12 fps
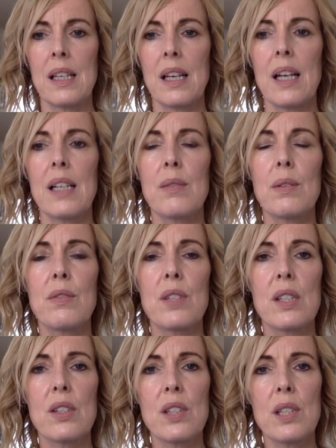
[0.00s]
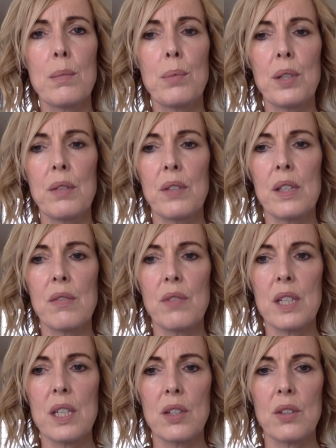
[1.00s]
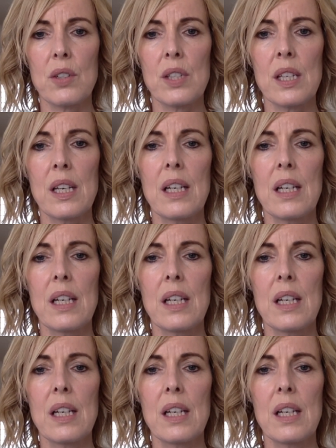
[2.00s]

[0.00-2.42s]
as we've discussed in previous videos,